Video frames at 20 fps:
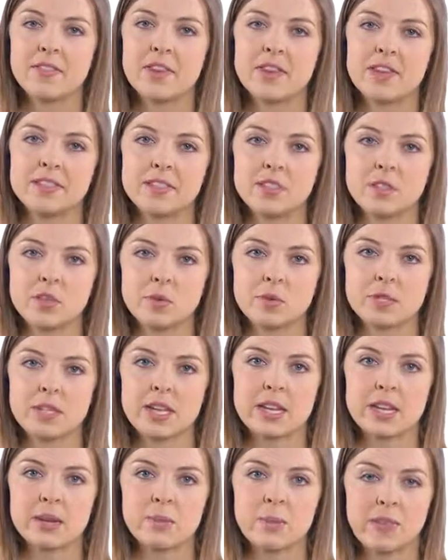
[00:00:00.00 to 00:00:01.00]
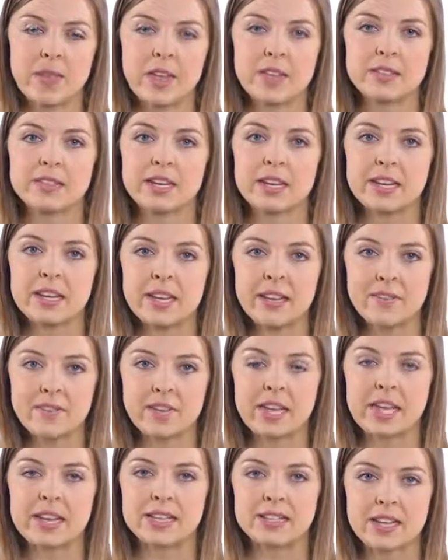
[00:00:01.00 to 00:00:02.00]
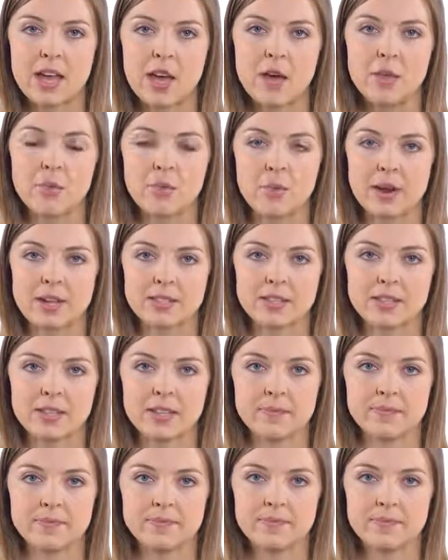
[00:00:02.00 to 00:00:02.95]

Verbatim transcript: that is associated with a significant health risk.